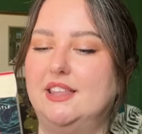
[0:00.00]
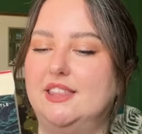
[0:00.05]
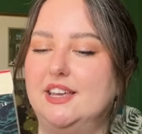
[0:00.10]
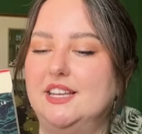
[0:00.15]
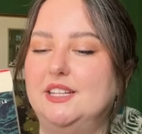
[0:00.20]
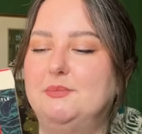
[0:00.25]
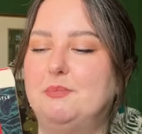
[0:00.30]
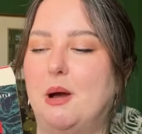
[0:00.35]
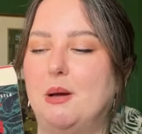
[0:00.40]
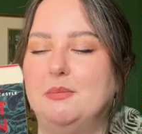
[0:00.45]

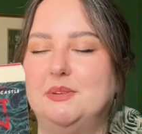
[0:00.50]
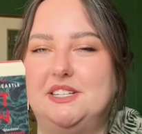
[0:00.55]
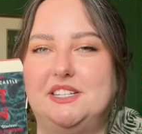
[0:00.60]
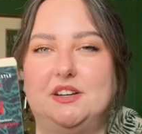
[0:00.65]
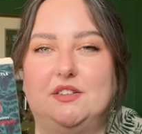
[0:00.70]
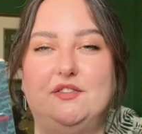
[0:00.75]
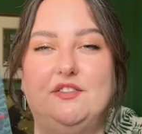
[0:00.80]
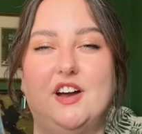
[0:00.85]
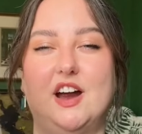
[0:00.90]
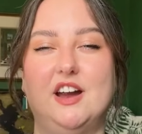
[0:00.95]
this, but I'm
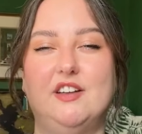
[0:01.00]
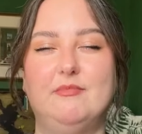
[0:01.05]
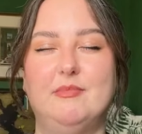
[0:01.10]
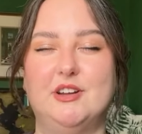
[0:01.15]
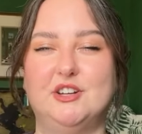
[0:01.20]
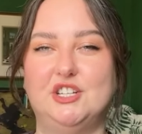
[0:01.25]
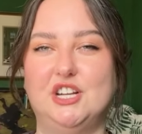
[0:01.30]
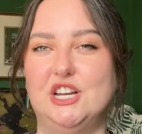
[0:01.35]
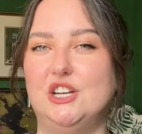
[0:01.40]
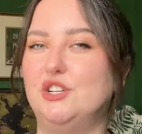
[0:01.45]
still very
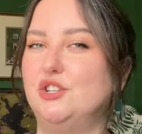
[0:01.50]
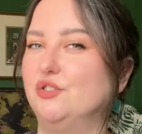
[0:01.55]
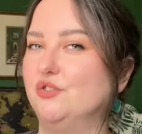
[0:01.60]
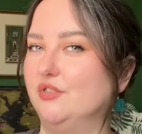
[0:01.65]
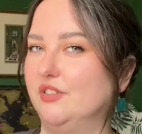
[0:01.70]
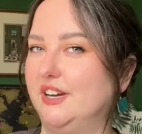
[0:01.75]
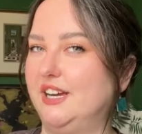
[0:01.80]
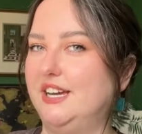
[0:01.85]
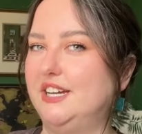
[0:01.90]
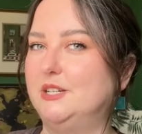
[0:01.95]
much
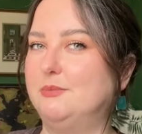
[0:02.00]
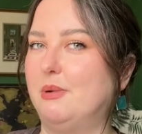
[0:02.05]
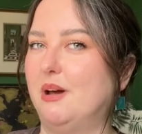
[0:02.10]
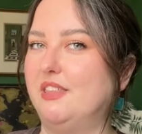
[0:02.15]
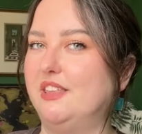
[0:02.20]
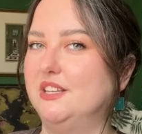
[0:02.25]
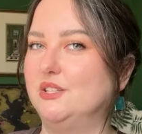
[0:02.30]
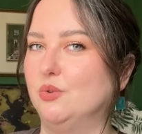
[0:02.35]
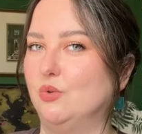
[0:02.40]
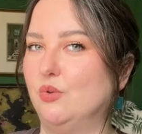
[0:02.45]
intrigued by
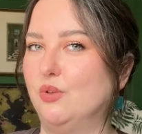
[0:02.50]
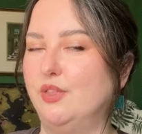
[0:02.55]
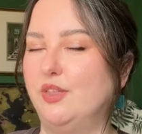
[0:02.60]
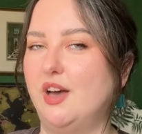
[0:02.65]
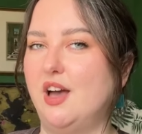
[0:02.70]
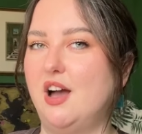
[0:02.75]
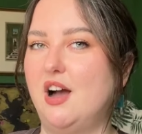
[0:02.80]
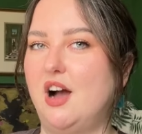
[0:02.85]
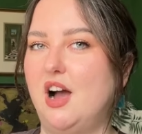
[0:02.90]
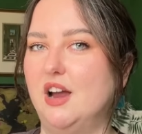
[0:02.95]
this
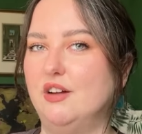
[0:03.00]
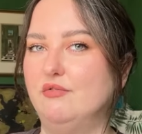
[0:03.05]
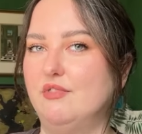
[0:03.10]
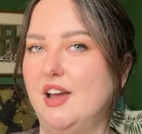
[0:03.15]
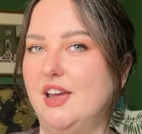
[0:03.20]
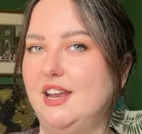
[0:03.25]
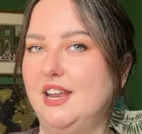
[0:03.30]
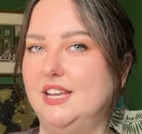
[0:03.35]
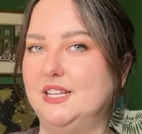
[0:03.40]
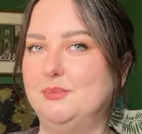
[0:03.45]
author. I
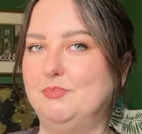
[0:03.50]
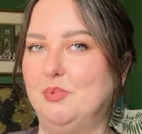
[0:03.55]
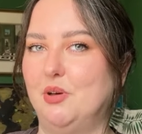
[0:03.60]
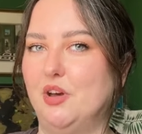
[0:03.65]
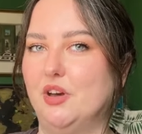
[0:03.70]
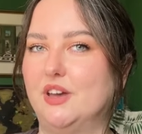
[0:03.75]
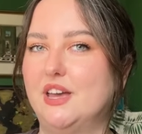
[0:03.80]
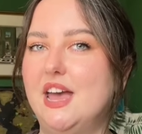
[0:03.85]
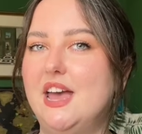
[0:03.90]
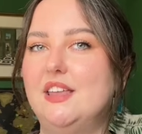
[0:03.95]
read his
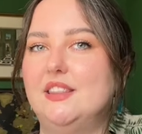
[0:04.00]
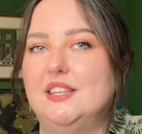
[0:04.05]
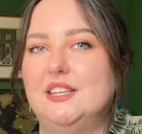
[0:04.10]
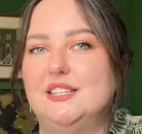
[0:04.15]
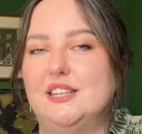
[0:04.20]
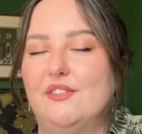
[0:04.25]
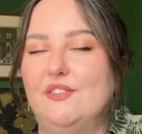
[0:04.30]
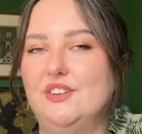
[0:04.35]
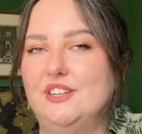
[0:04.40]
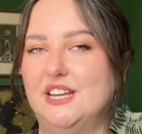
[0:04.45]
book, The
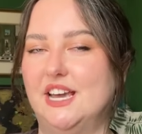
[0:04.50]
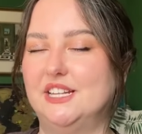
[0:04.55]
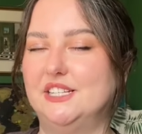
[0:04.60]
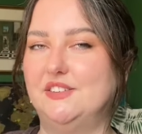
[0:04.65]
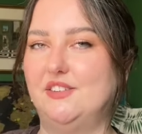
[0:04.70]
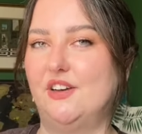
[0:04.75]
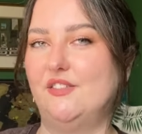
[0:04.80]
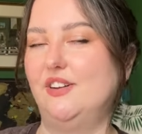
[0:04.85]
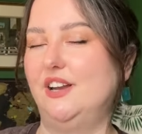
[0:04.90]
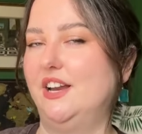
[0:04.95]
Seven Deaths
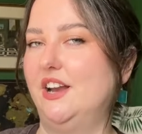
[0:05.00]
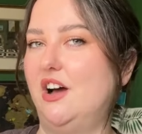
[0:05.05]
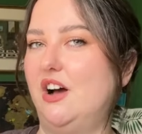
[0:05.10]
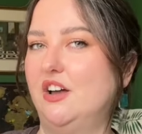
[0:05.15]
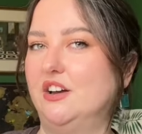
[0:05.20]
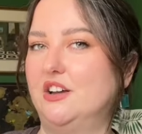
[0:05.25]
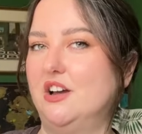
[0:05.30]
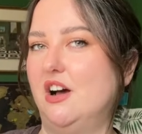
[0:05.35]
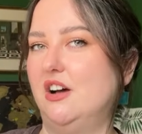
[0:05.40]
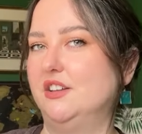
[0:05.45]
of Evelyn
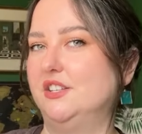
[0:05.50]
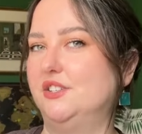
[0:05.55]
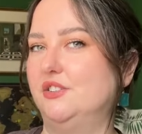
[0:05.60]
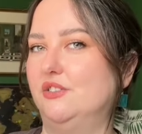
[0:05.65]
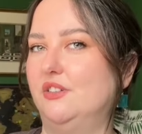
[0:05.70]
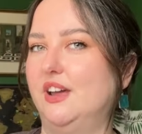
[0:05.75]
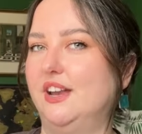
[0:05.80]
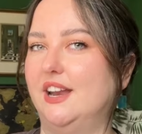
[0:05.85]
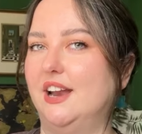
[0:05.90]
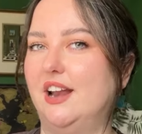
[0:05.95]

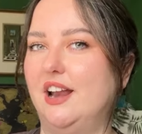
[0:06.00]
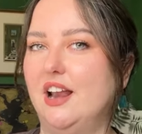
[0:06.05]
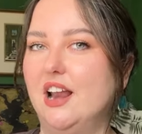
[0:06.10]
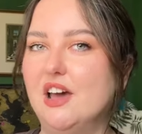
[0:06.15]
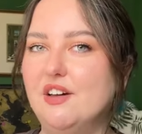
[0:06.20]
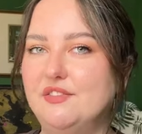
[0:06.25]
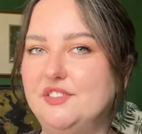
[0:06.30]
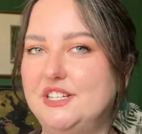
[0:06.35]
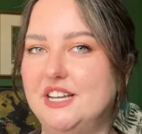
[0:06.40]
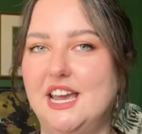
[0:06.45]
Hardcastle, and I
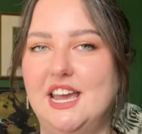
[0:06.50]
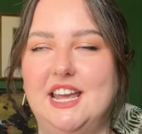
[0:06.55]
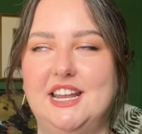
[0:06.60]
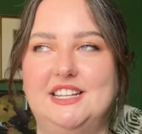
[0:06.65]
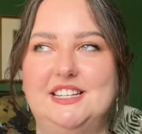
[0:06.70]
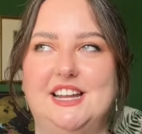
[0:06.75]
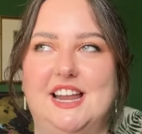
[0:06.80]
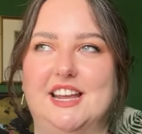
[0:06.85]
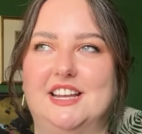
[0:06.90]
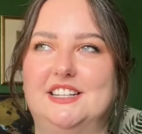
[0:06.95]
loved it.
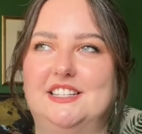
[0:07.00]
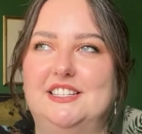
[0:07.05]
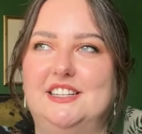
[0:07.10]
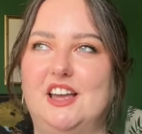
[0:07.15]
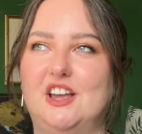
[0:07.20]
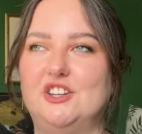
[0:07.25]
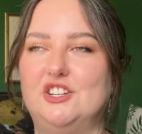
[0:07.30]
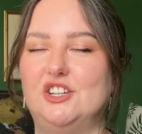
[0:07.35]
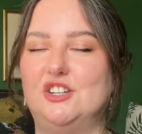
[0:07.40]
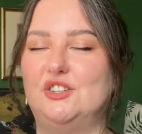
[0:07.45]
It's like
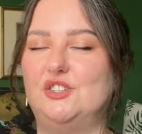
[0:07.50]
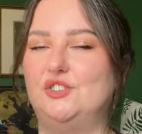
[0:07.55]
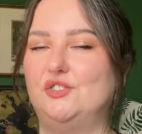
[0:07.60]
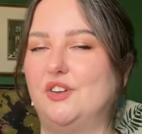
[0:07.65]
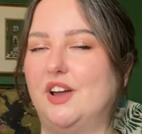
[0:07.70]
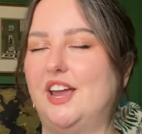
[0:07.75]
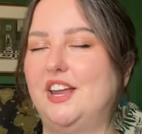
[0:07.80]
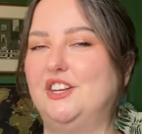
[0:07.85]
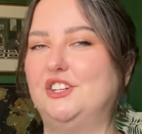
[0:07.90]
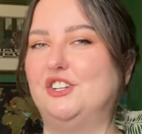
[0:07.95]
such a
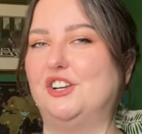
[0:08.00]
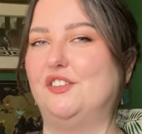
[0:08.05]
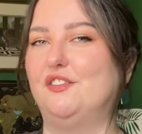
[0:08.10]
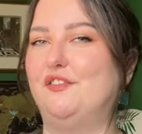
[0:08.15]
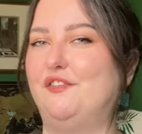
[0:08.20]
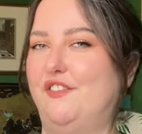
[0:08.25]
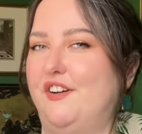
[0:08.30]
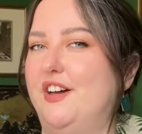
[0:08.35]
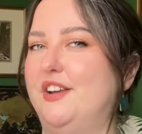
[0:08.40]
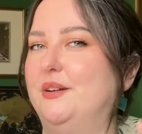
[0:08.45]
strange and
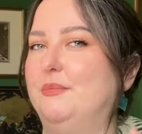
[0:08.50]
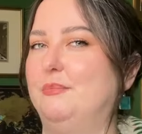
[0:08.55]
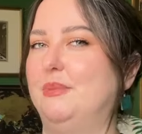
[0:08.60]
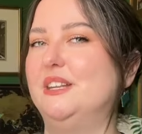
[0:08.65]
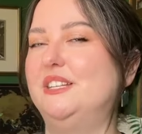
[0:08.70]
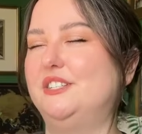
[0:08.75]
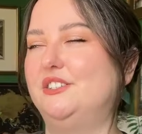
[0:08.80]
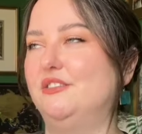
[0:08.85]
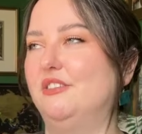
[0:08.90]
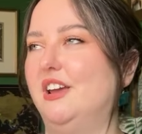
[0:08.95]
fun
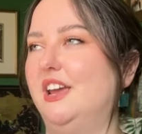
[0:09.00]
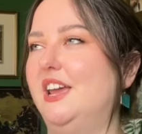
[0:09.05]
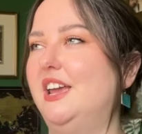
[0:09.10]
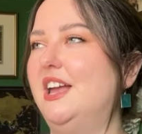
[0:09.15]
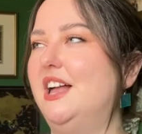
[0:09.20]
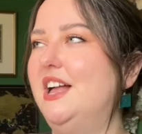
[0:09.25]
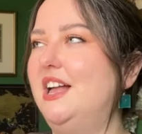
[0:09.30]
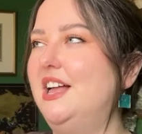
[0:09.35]
mystery.